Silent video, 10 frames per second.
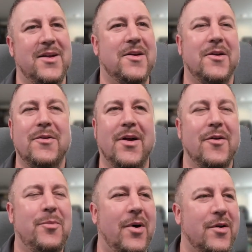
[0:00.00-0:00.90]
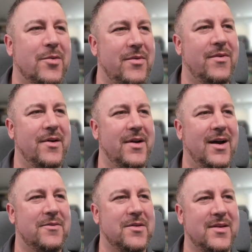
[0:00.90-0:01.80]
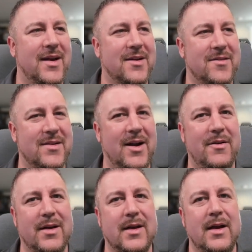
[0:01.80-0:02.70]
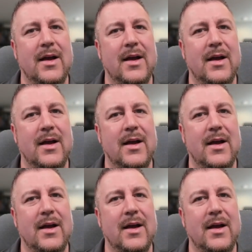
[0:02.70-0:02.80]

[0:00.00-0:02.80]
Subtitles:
you're going to run out of points before you have to take a generic.